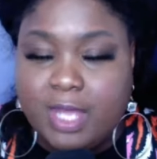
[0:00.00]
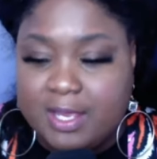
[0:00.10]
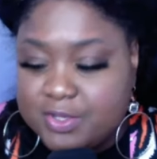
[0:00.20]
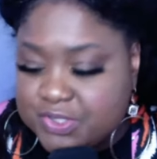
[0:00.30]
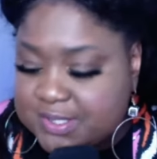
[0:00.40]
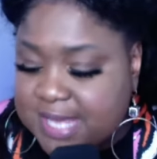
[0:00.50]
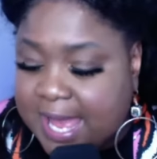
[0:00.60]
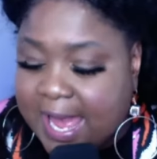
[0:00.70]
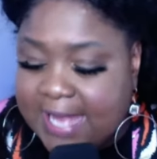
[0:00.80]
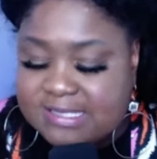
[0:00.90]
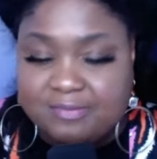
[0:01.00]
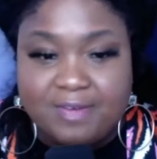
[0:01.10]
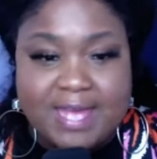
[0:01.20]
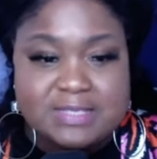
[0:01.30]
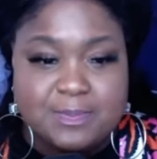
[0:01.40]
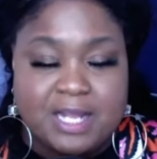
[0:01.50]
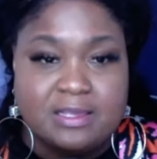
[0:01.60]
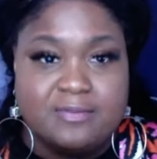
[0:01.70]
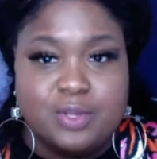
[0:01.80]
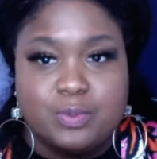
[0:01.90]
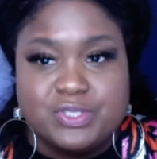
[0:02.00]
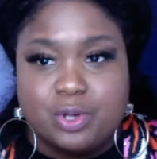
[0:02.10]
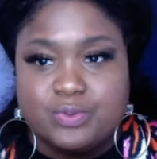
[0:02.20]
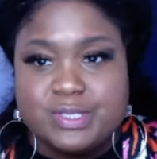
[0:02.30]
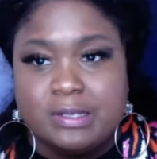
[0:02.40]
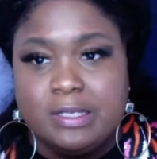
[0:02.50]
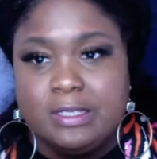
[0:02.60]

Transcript: I used to say I hate to fast, but I love the results.